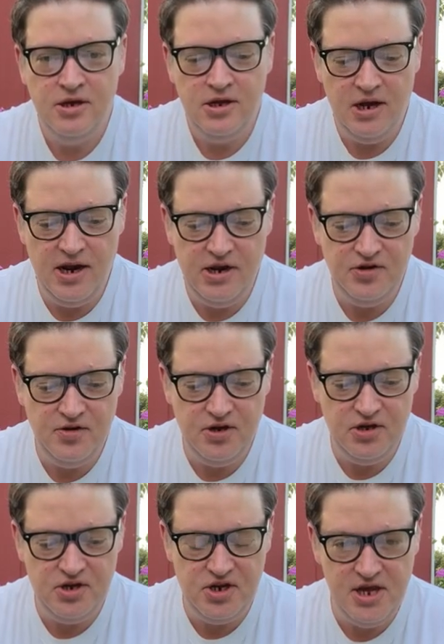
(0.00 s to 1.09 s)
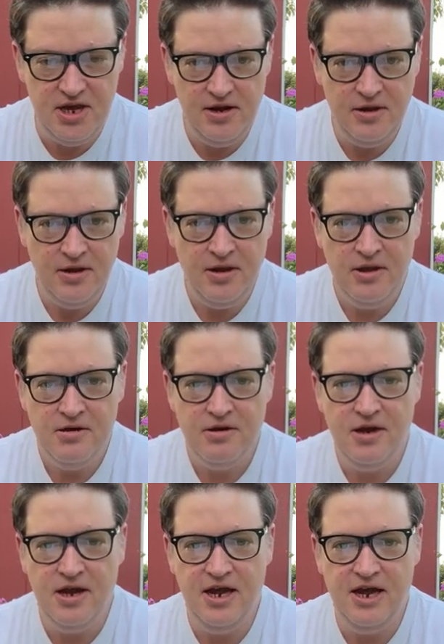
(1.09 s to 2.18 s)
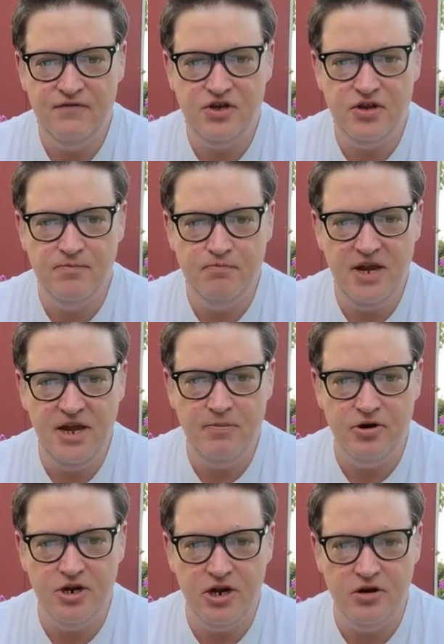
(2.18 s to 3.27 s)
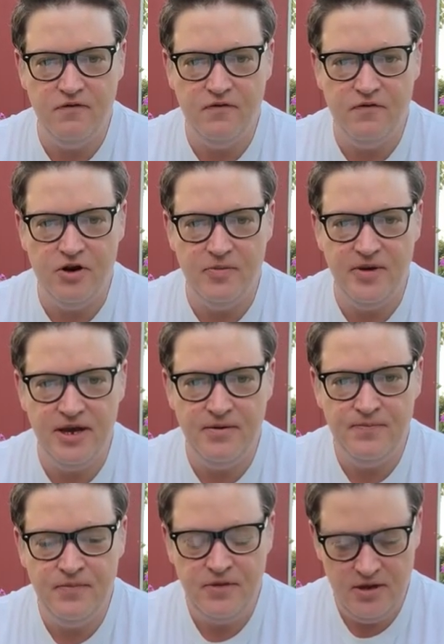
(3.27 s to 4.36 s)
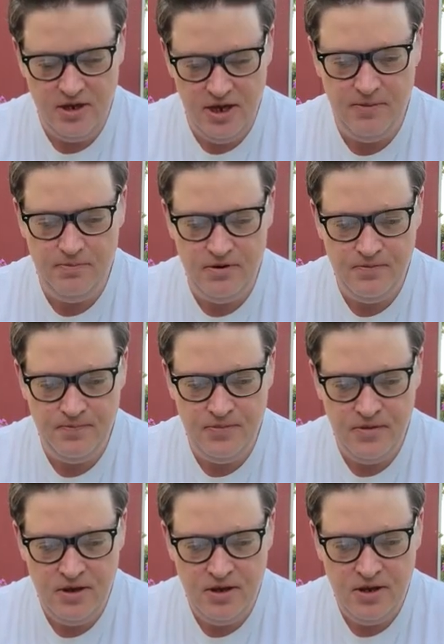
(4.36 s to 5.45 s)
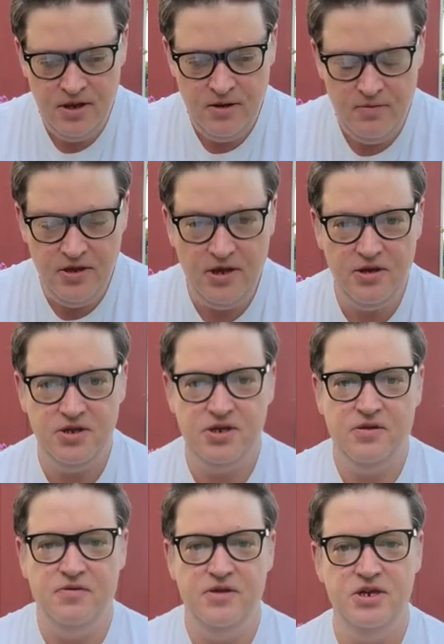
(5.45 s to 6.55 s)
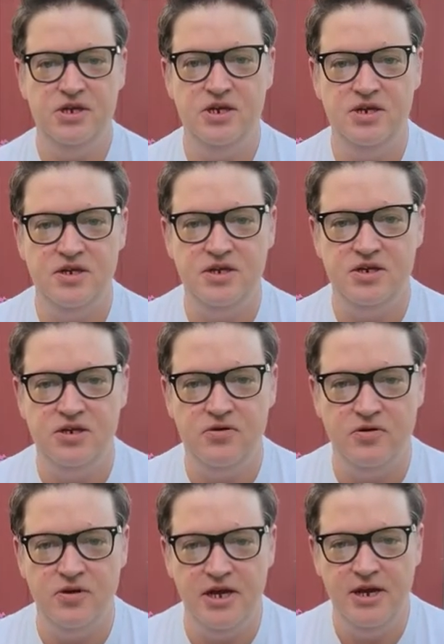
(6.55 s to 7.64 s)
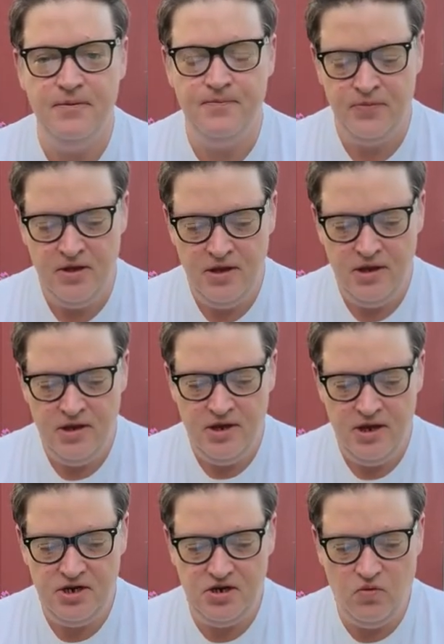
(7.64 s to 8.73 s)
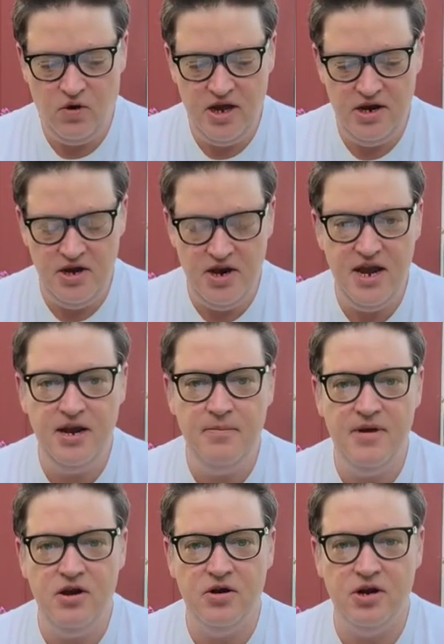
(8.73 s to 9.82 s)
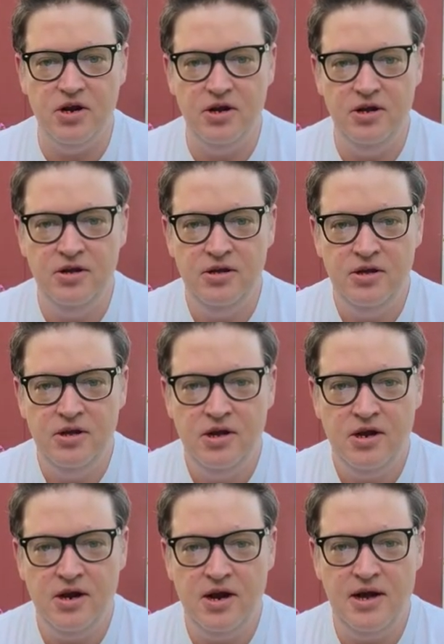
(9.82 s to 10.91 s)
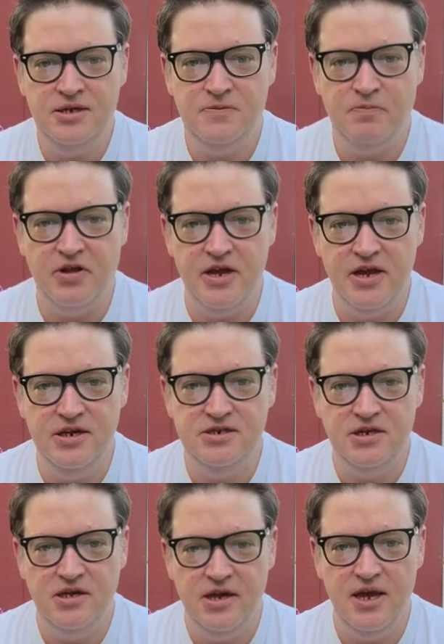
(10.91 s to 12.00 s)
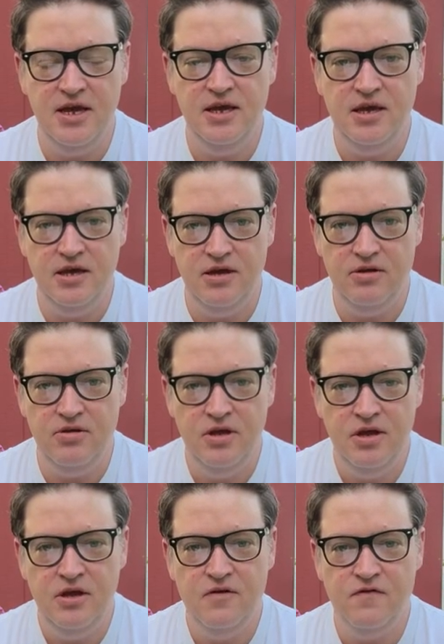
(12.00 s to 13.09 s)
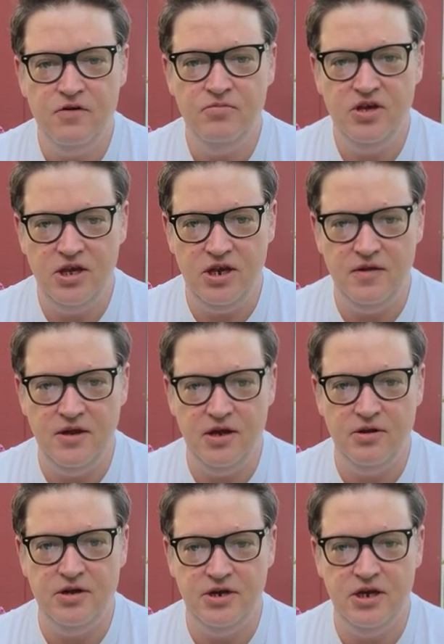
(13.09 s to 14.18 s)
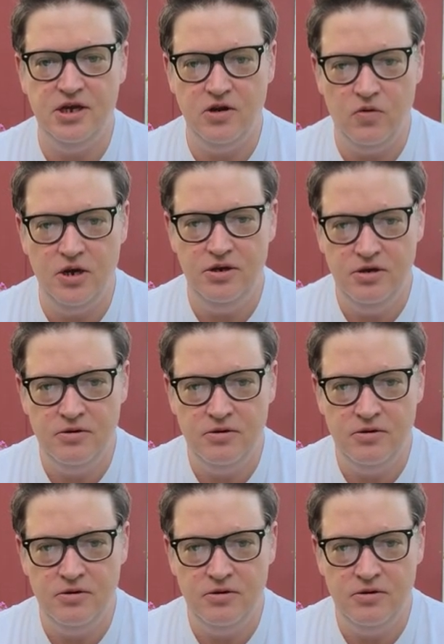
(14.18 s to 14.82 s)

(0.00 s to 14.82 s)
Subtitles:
And as you can see, I have some paper here in front of me. Yep, because this is the story as to why Dan America cosplays Hank Hill from King of the Hill. Tell you what.